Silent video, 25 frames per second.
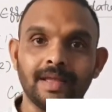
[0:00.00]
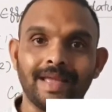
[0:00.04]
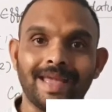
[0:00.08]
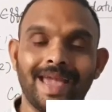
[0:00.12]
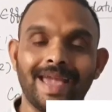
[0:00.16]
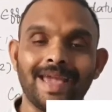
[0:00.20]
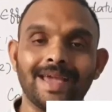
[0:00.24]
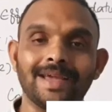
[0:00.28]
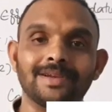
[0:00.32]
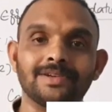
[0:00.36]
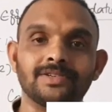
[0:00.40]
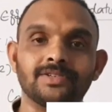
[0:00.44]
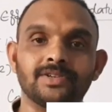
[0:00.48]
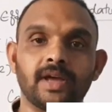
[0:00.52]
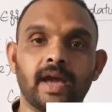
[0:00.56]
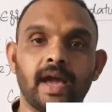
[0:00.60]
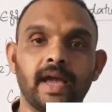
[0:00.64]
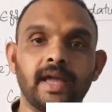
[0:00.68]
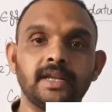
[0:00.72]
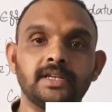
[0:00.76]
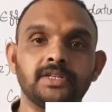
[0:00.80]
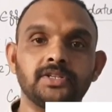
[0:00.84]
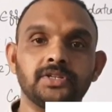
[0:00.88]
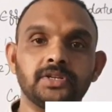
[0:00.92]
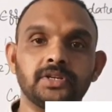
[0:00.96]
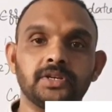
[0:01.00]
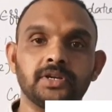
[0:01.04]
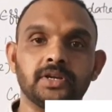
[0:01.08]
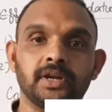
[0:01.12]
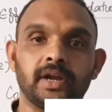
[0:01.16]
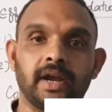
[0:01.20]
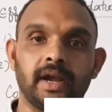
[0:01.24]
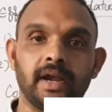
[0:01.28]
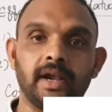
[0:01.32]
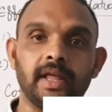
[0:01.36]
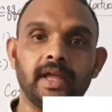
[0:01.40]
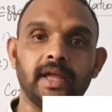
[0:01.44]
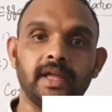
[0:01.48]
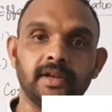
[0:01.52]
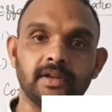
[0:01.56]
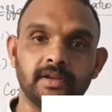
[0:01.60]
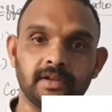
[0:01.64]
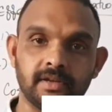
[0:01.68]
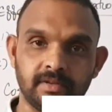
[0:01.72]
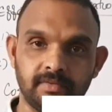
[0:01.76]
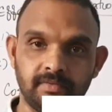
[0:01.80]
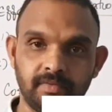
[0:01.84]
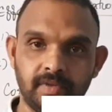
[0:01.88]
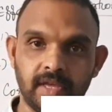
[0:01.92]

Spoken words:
airtight container.